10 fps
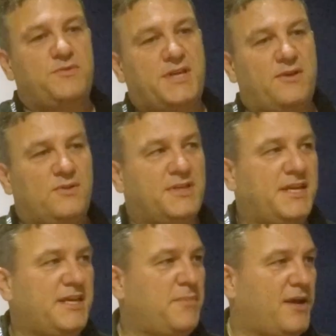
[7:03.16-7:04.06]
he was getting all
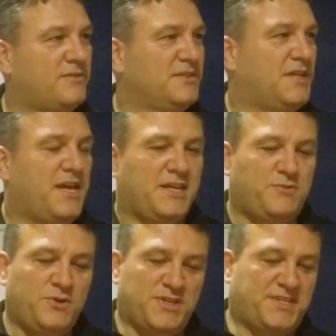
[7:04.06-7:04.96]
giddy about. He
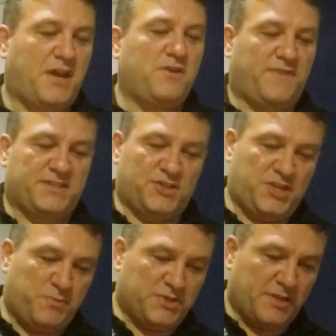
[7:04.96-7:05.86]
was doing the sound effects. A
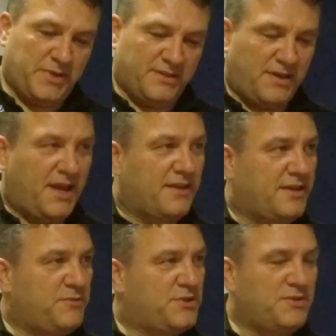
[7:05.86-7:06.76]
ship was coming into land,
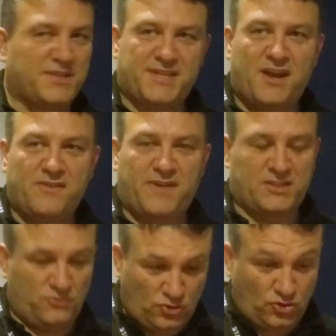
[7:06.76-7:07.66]
and he was doing the sound
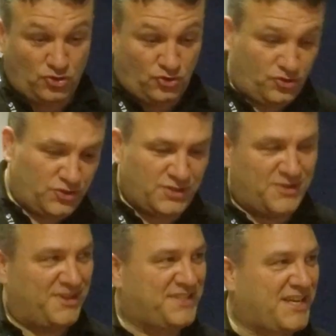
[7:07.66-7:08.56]
effects,
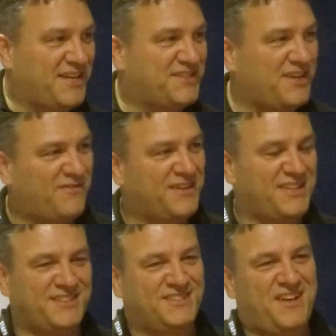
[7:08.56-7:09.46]
all this kind of stuff.
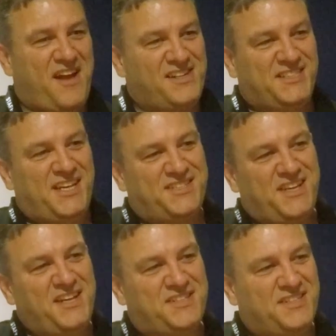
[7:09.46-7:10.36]
And yeah, it's
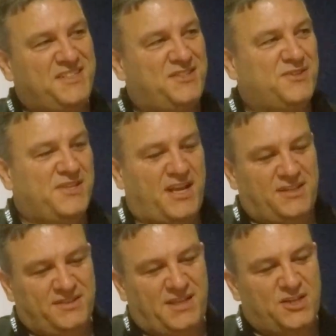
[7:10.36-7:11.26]
nice. He's still
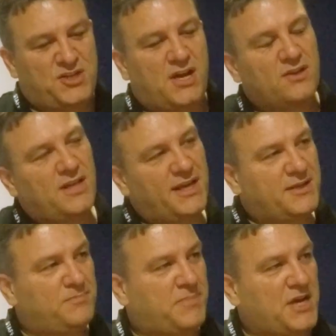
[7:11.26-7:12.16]
got that
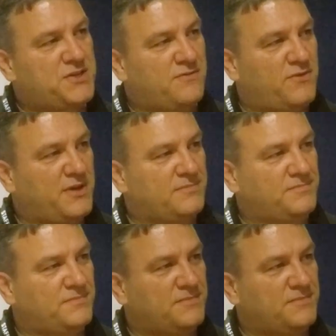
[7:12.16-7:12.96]
childlike passion for it.